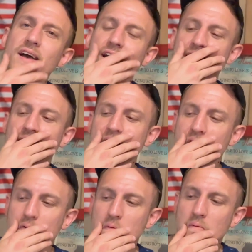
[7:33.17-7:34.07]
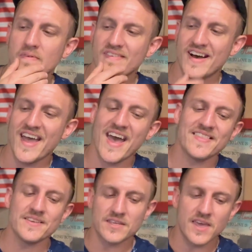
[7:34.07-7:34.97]
And I
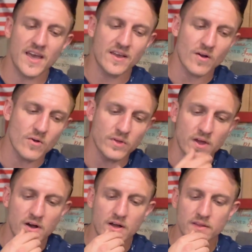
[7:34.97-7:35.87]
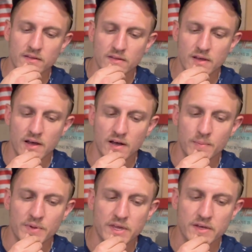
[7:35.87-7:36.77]
had this kick early on
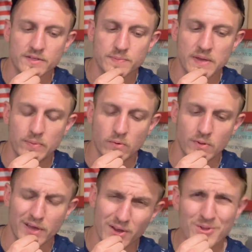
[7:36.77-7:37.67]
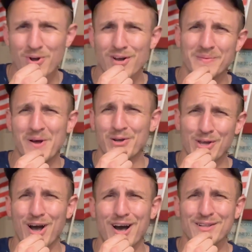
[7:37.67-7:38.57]
because people were like, you're talking about
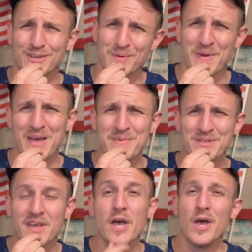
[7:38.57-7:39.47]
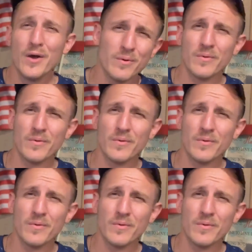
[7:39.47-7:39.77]
God and commandments?